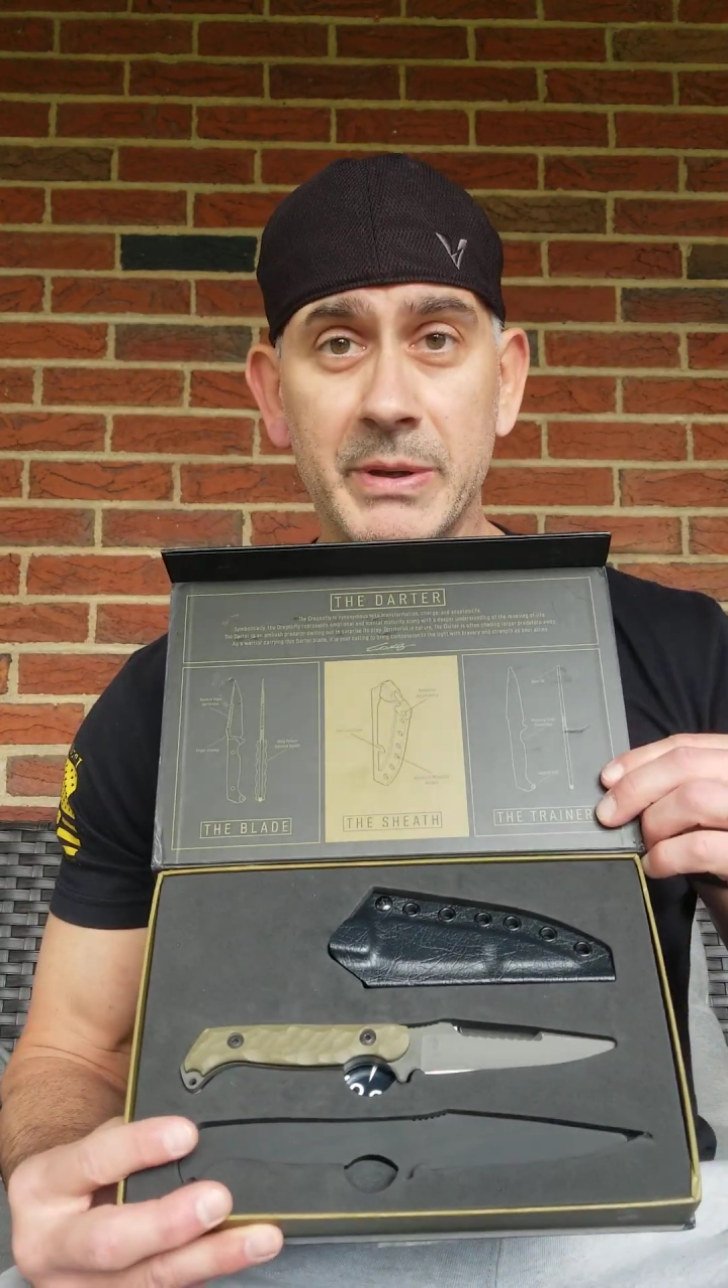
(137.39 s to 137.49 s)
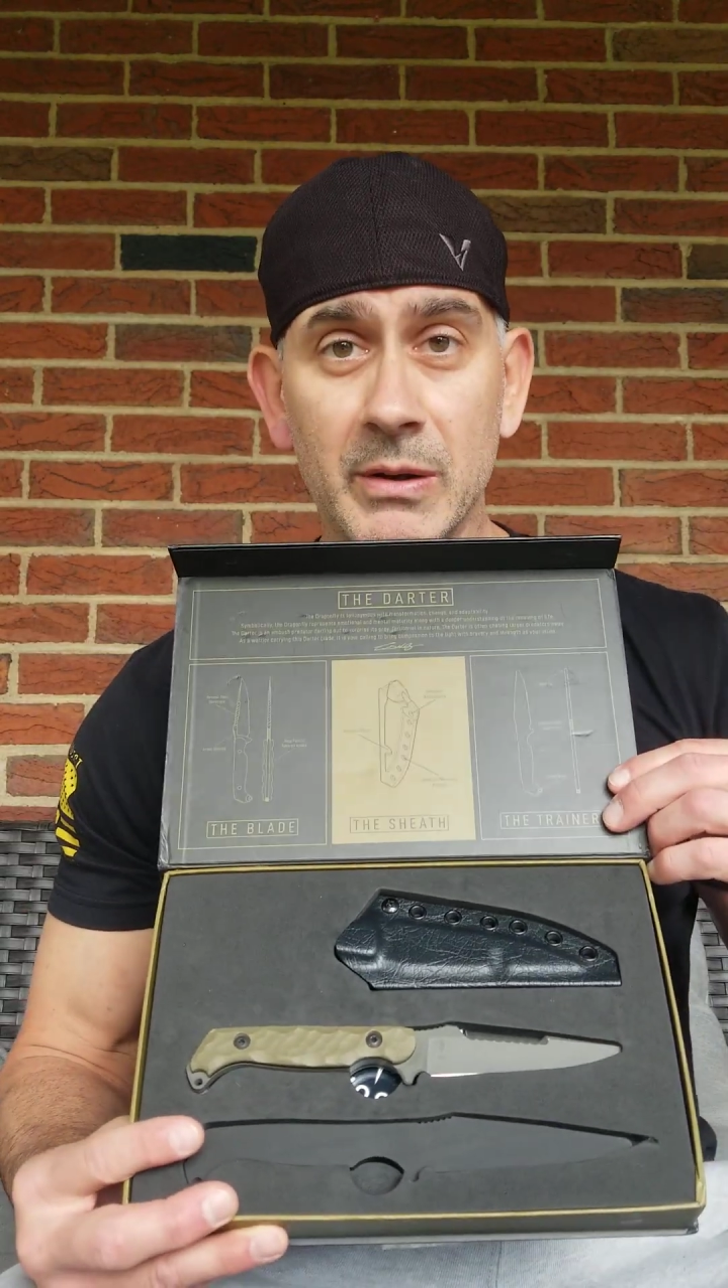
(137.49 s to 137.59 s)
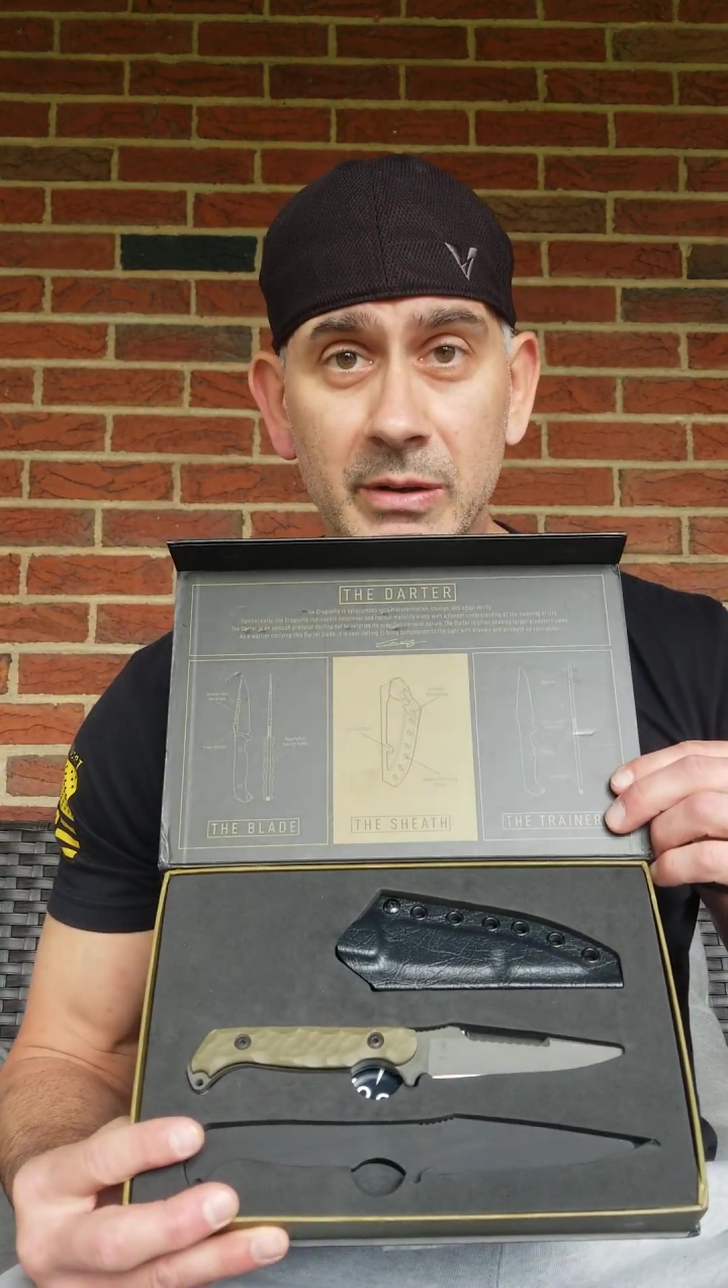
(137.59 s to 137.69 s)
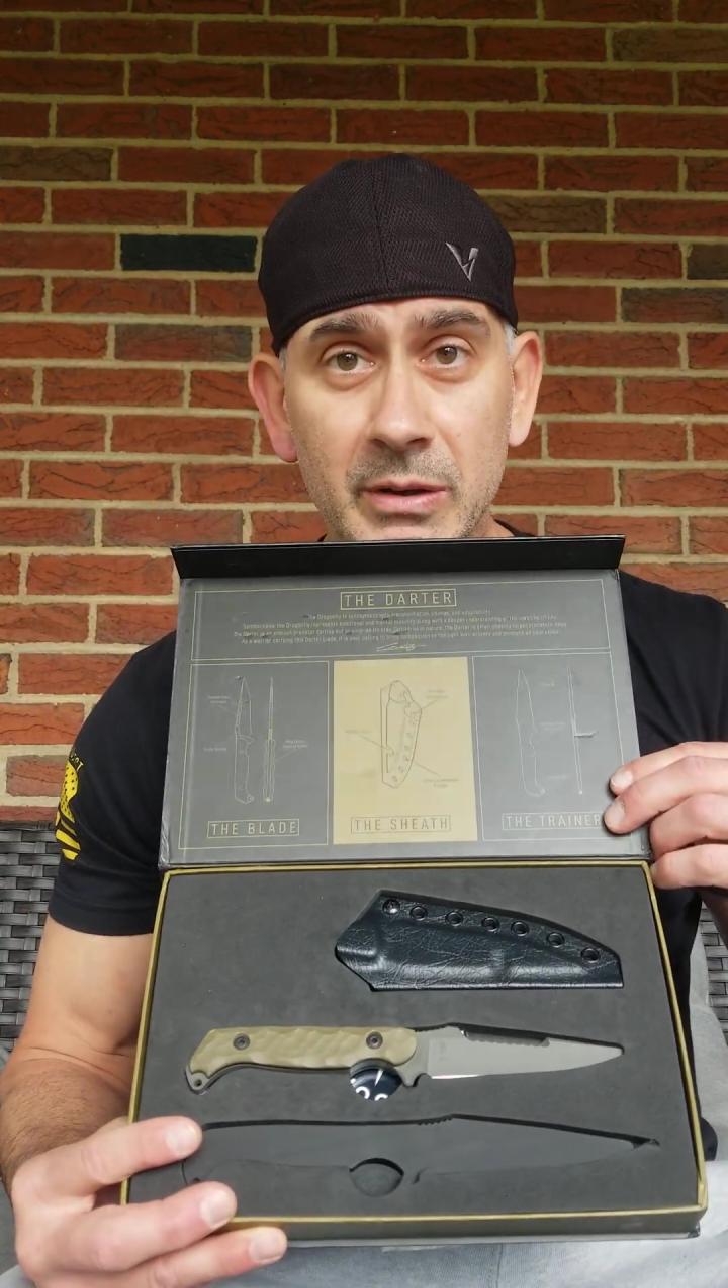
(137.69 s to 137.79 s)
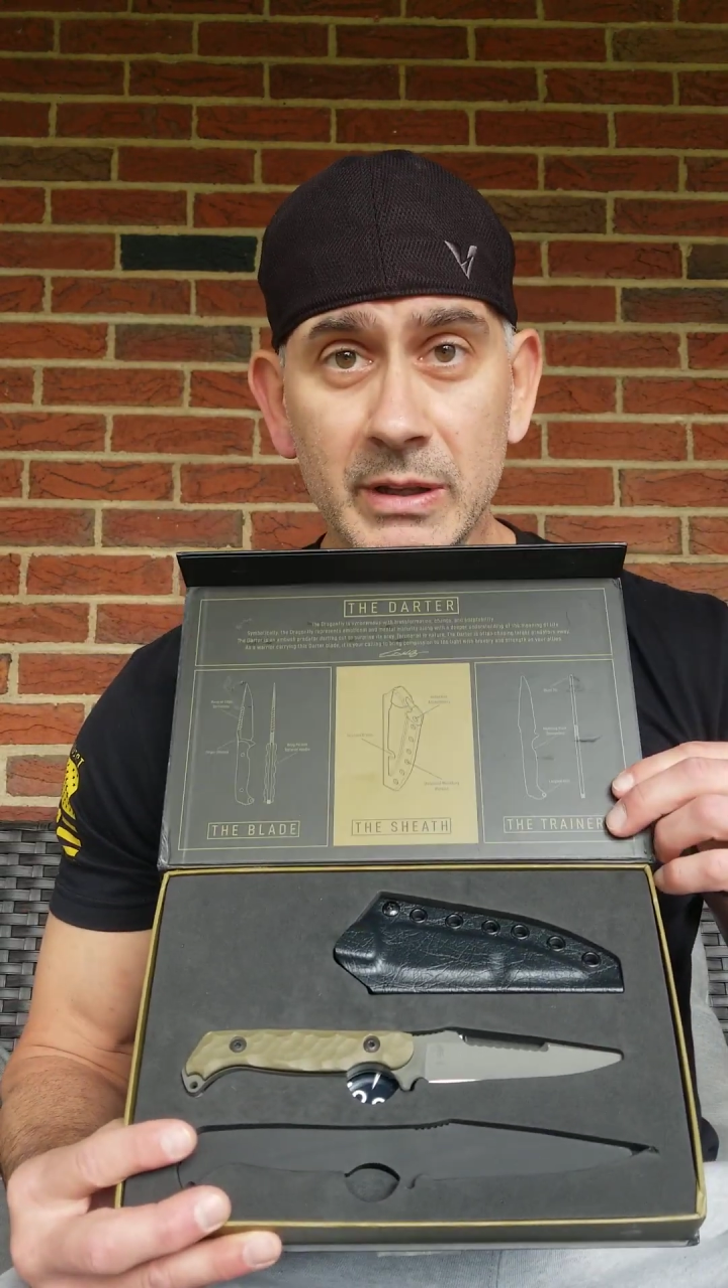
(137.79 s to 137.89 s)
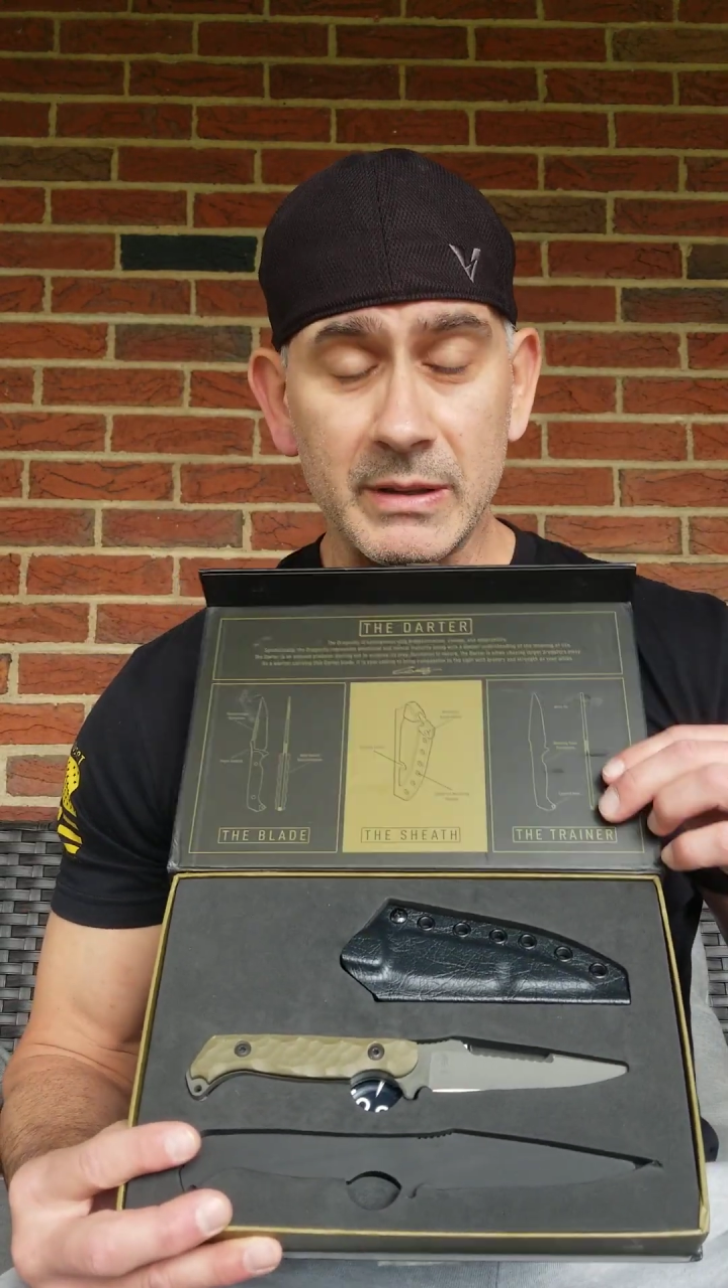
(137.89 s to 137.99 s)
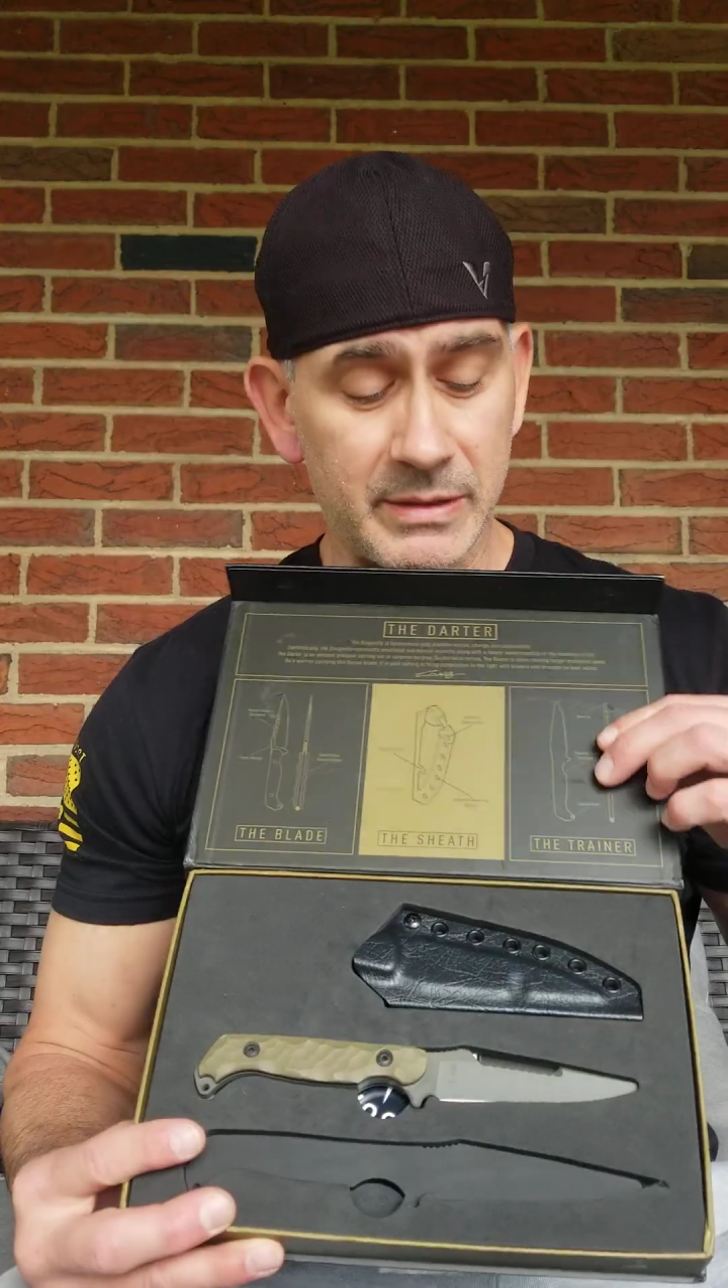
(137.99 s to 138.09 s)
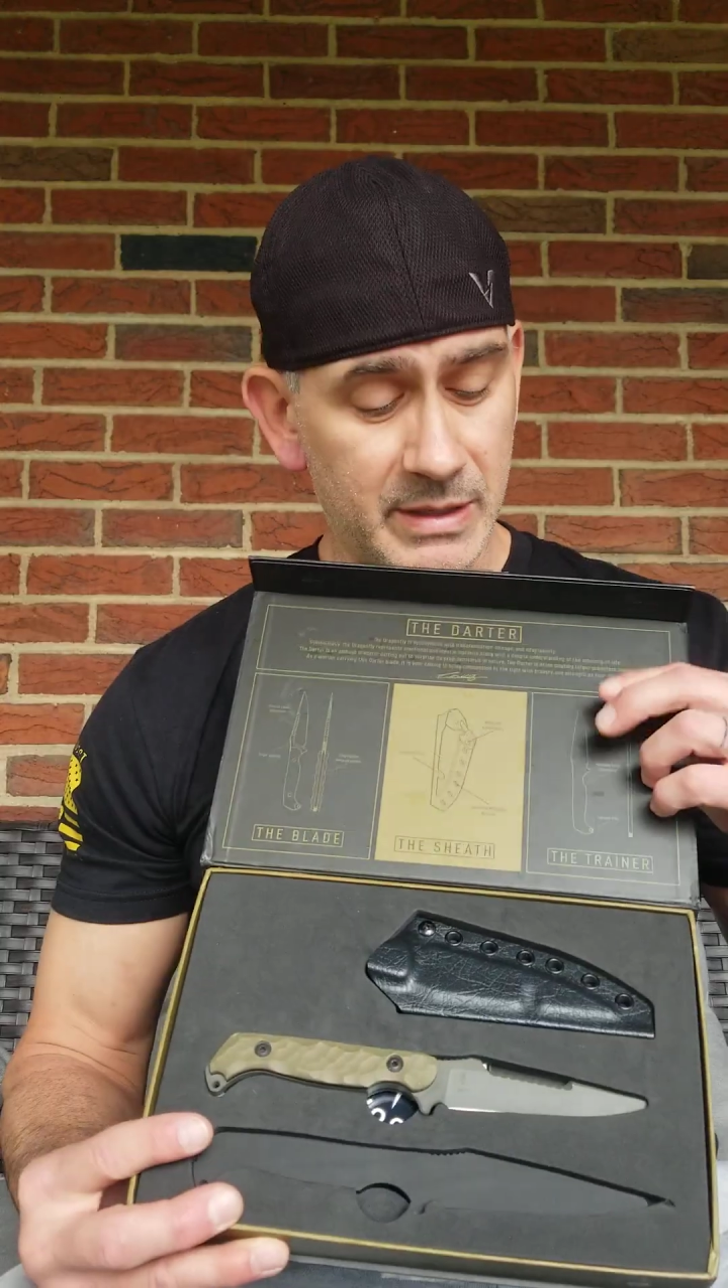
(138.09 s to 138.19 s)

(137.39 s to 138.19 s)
here underneath